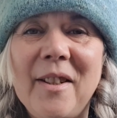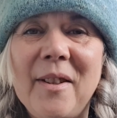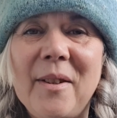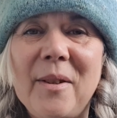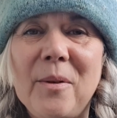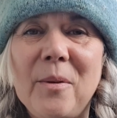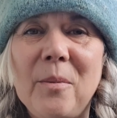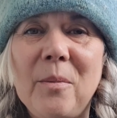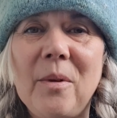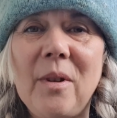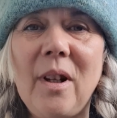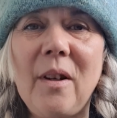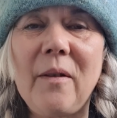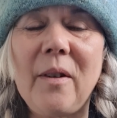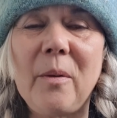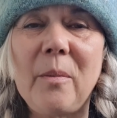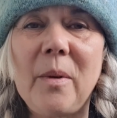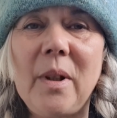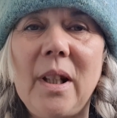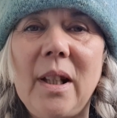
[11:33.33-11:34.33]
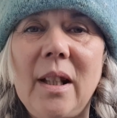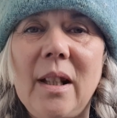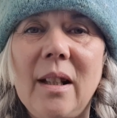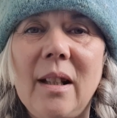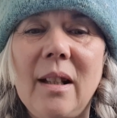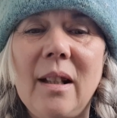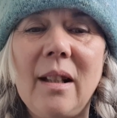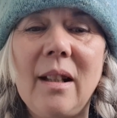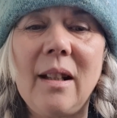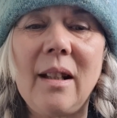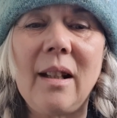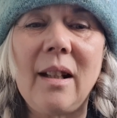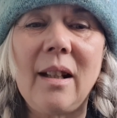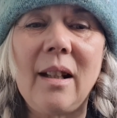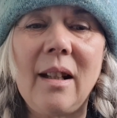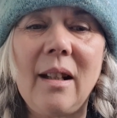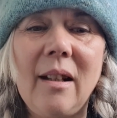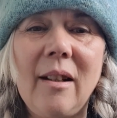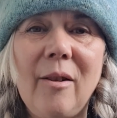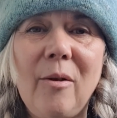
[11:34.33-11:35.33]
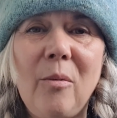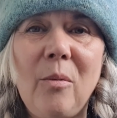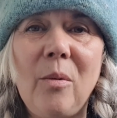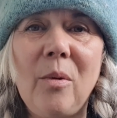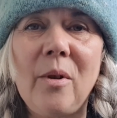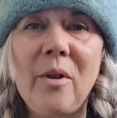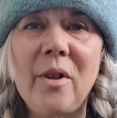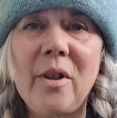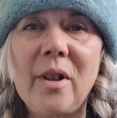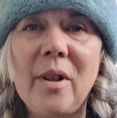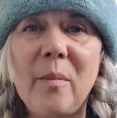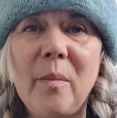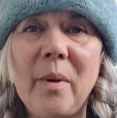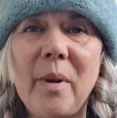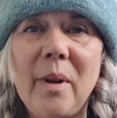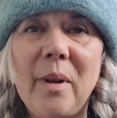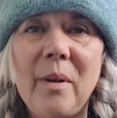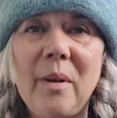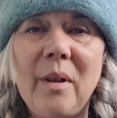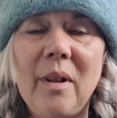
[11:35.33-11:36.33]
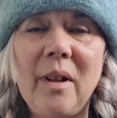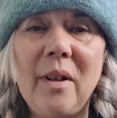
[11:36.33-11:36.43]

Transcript: So we'll have a wee wander about